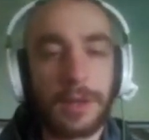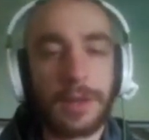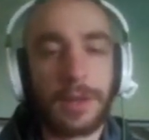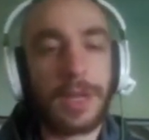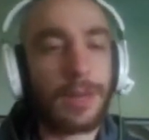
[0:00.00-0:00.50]

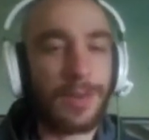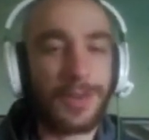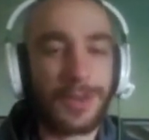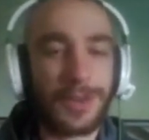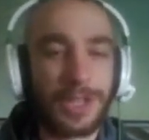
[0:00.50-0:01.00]
Yeah, of
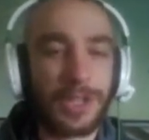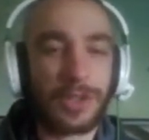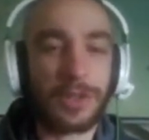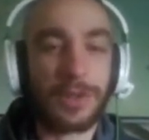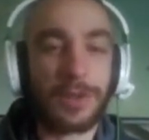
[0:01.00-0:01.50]
course, the
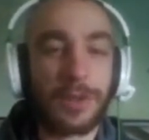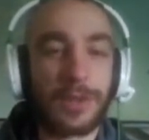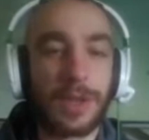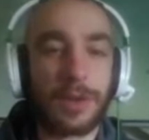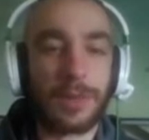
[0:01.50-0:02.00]
entrance to the front
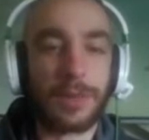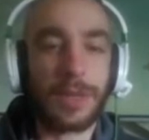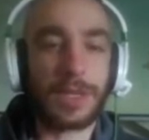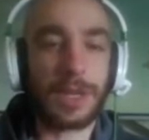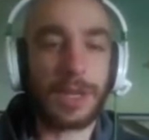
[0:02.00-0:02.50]
was locked from the
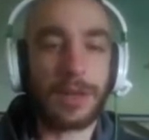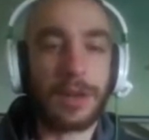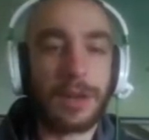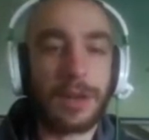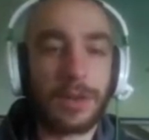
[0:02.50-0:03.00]
inside.
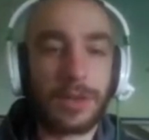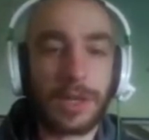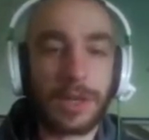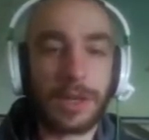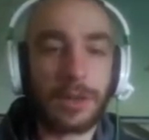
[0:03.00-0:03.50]
It looks
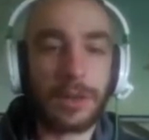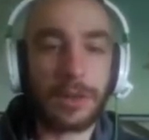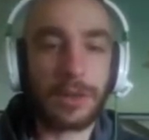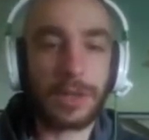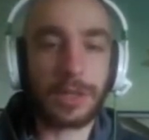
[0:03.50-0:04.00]
like I
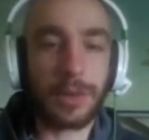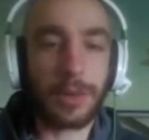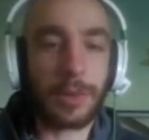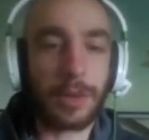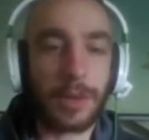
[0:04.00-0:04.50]
couldn't just
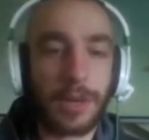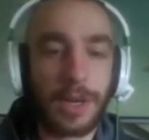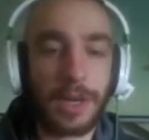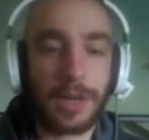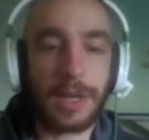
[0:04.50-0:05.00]
pop it open, I
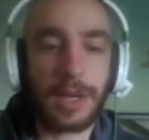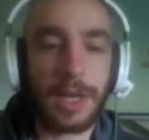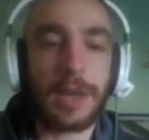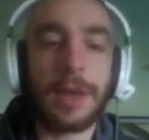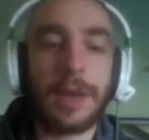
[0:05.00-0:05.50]
needed a key.